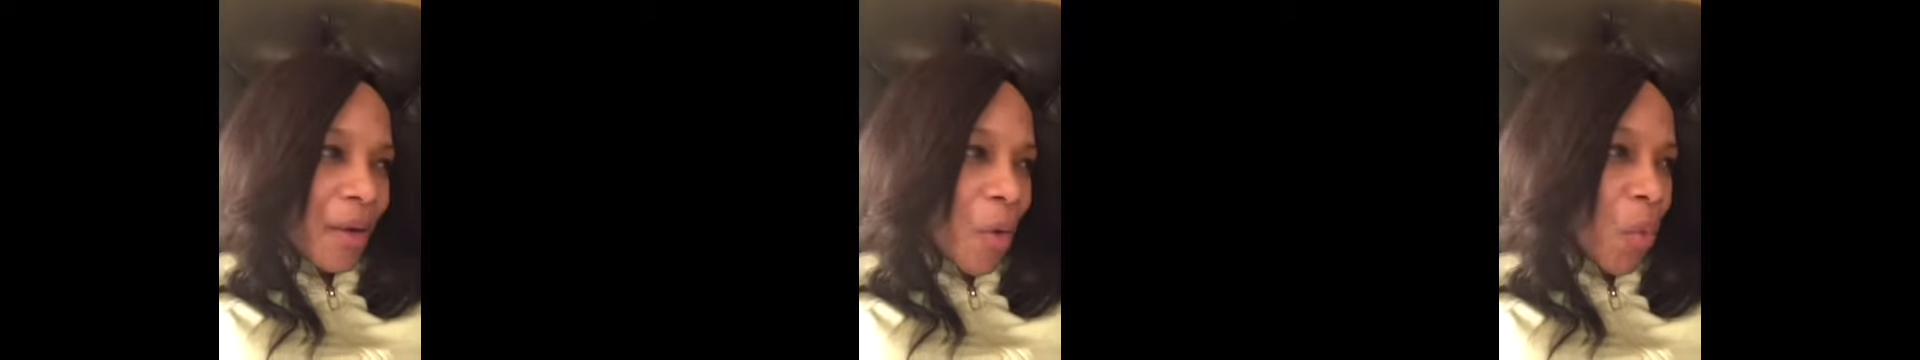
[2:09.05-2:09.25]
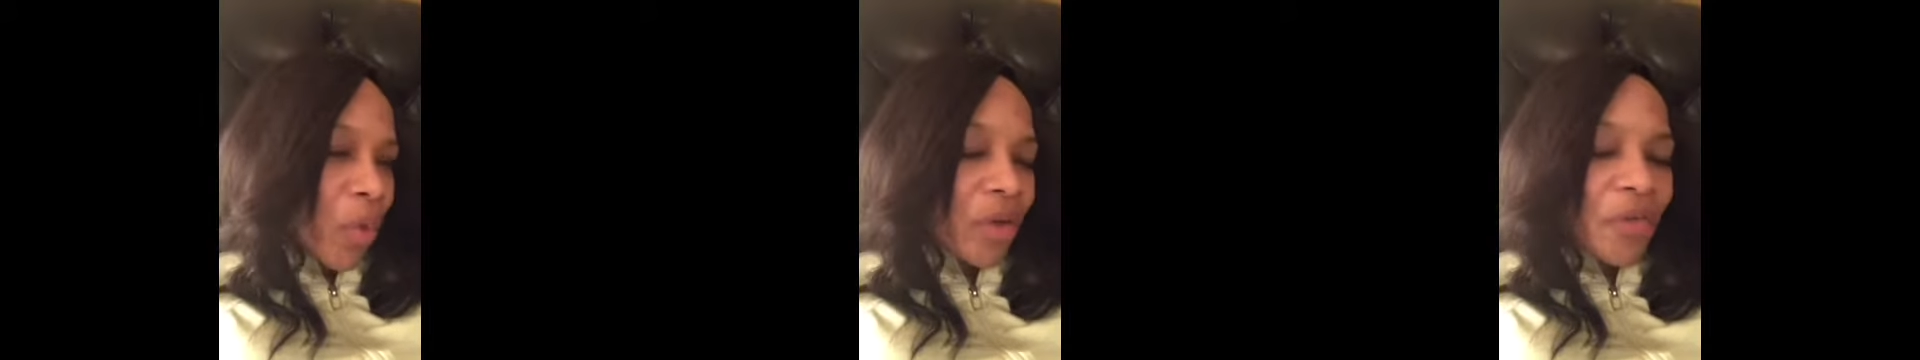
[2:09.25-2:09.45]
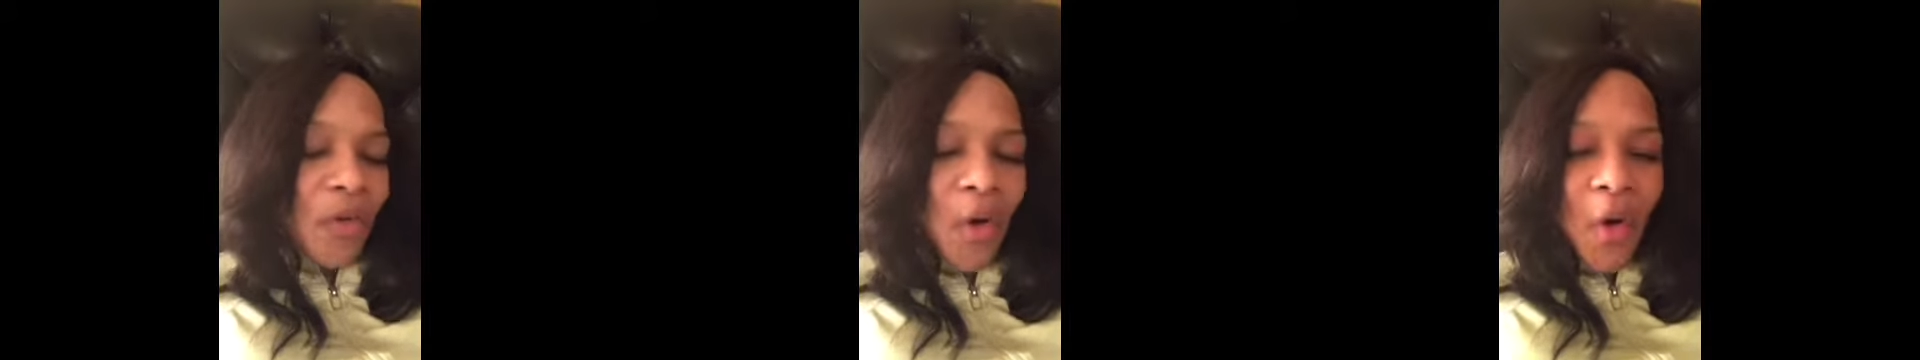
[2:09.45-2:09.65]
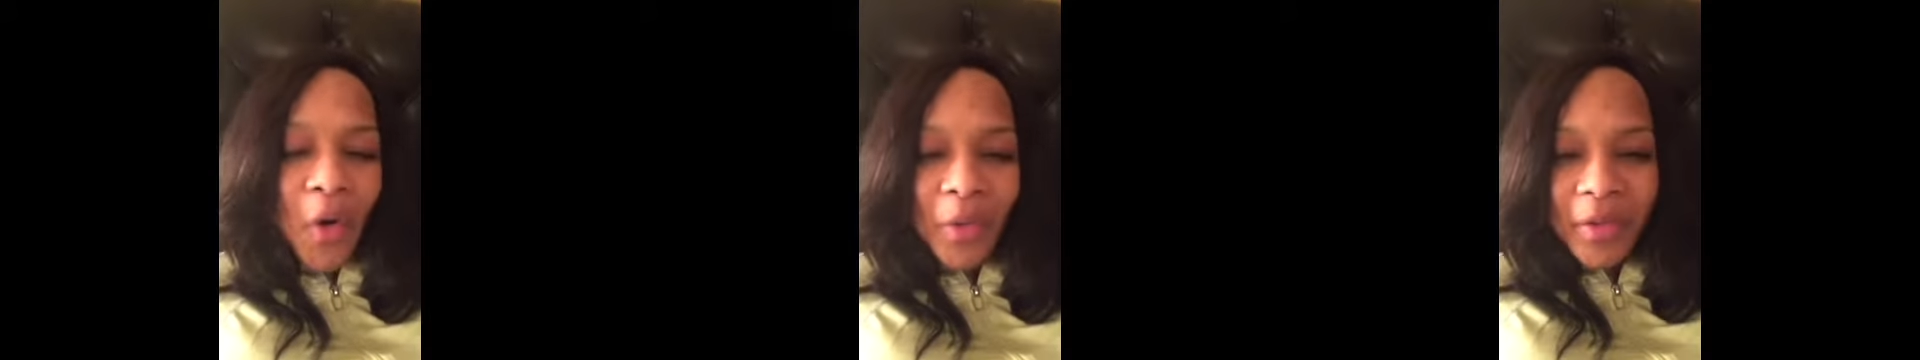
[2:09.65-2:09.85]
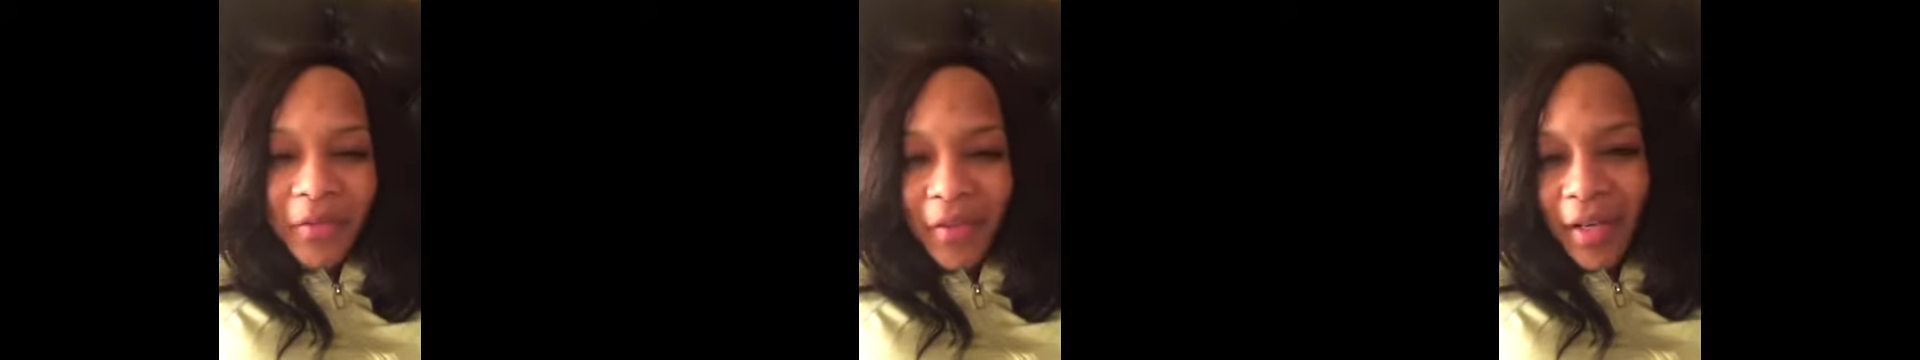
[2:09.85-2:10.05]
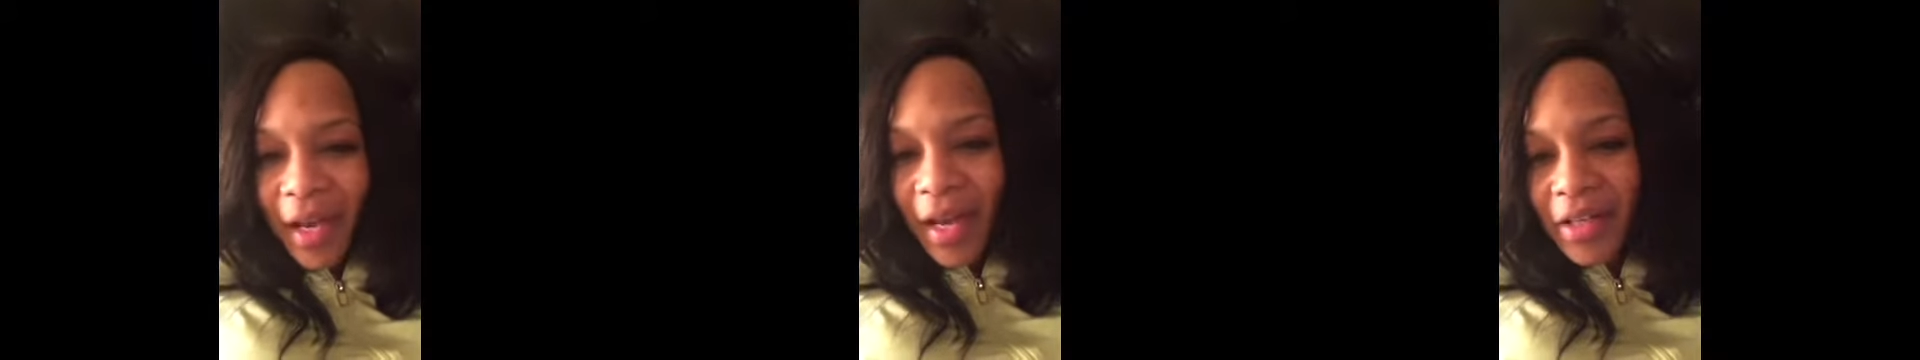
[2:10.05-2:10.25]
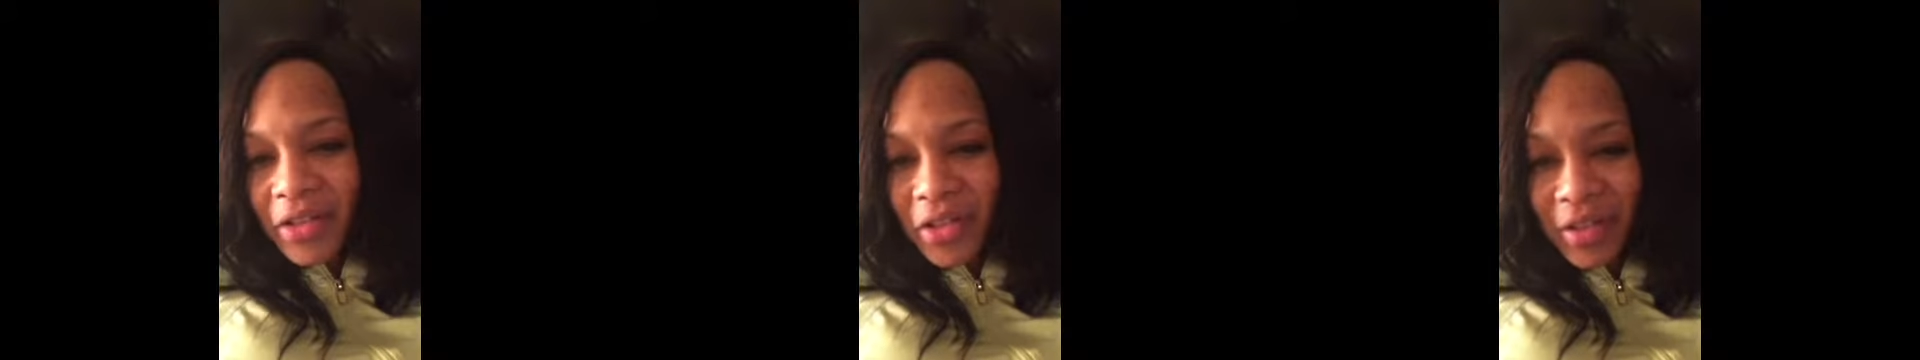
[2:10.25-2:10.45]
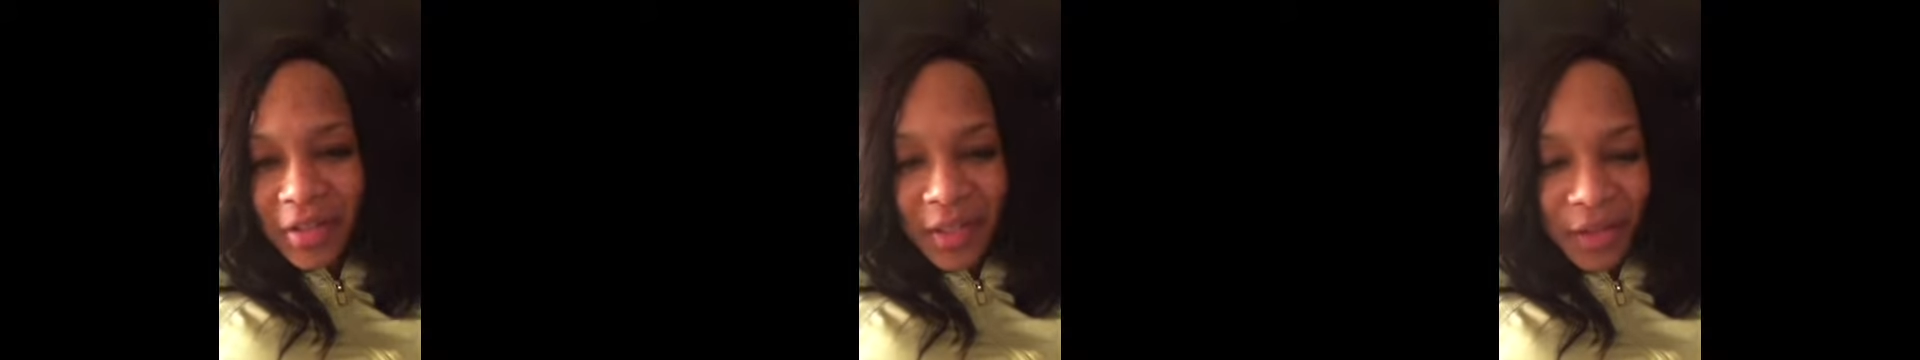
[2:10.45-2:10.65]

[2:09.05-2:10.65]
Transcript: wonderful homes and vacations